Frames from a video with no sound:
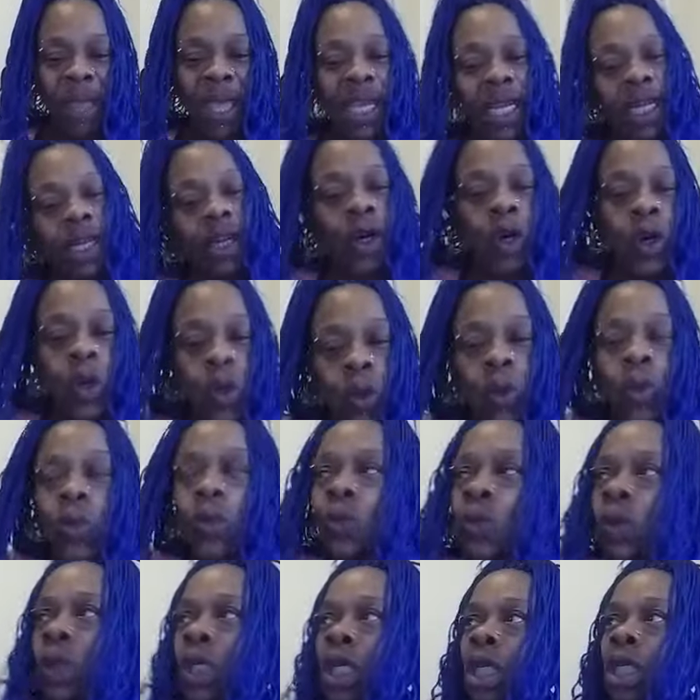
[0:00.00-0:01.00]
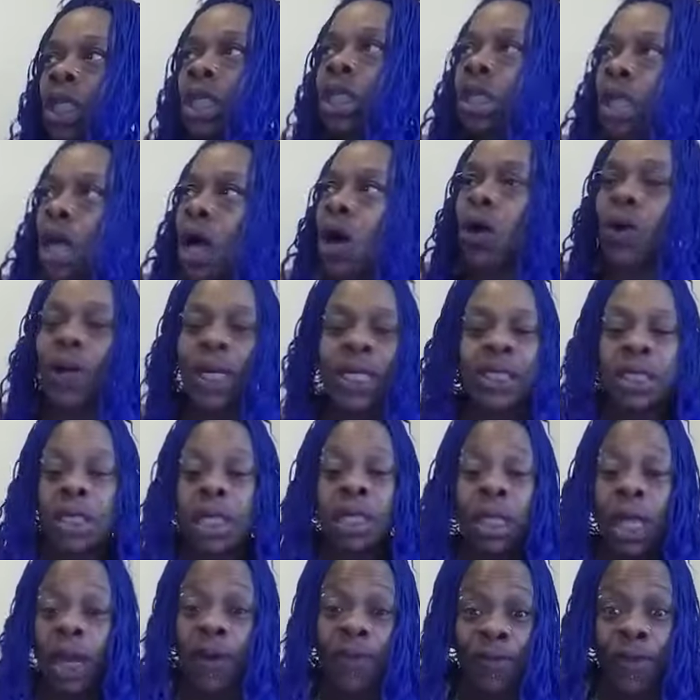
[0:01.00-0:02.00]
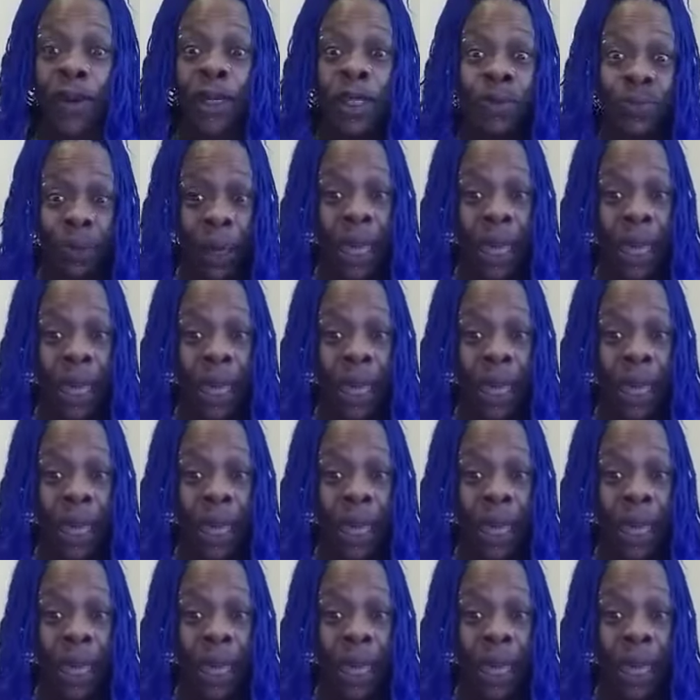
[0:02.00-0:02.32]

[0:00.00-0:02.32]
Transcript: He knew. So it's a difference.